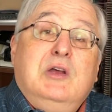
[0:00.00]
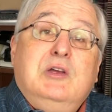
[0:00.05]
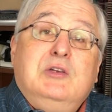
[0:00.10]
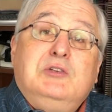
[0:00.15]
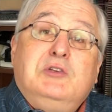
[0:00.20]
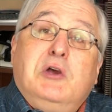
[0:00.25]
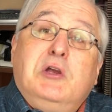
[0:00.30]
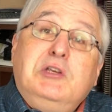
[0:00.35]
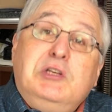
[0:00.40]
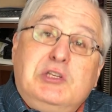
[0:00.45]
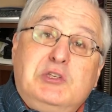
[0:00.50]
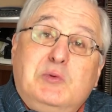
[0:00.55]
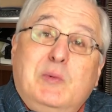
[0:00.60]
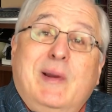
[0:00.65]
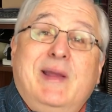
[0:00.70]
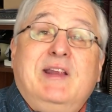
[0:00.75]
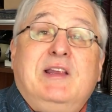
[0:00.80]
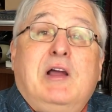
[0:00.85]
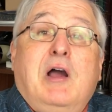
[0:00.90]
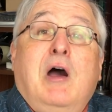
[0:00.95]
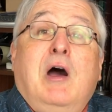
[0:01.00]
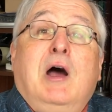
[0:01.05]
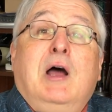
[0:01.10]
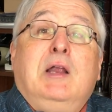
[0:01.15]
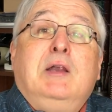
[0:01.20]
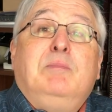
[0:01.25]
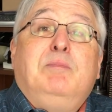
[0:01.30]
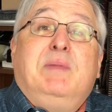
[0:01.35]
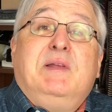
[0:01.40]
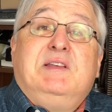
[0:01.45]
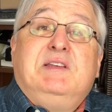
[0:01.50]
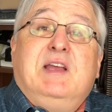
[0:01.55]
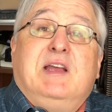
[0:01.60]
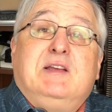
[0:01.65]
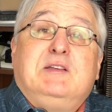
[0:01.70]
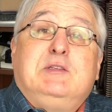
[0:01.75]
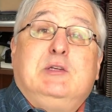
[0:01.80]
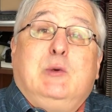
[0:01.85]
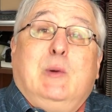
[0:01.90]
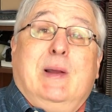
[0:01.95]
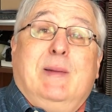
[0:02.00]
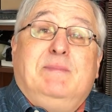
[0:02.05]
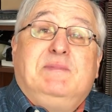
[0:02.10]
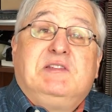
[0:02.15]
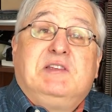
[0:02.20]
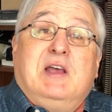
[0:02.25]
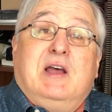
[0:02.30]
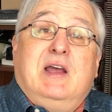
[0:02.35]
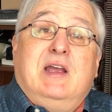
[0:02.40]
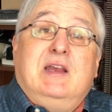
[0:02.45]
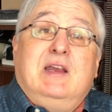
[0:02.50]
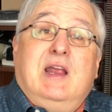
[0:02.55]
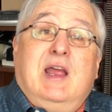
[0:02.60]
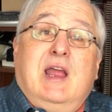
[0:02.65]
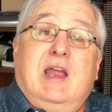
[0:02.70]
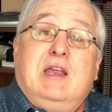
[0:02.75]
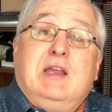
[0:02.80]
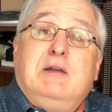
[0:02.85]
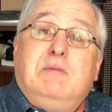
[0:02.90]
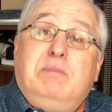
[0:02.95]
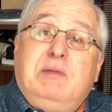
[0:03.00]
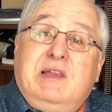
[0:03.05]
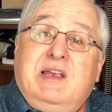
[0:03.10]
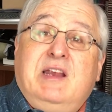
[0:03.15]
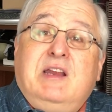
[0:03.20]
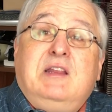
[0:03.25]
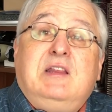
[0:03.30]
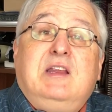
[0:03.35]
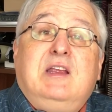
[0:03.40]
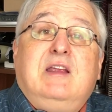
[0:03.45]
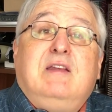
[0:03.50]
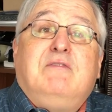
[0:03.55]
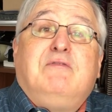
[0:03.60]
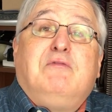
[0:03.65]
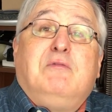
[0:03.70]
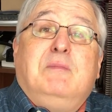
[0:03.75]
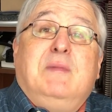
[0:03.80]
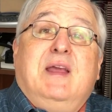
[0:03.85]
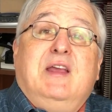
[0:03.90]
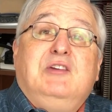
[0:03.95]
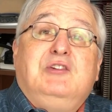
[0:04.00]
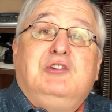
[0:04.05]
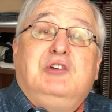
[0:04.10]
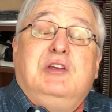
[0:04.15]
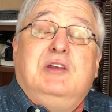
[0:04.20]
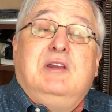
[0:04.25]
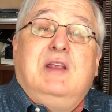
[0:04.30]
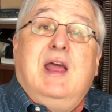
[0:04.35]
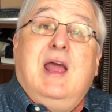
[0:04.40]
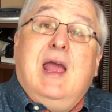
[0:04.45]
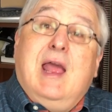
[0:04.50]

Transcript: So I just went on Patek's website and completed the information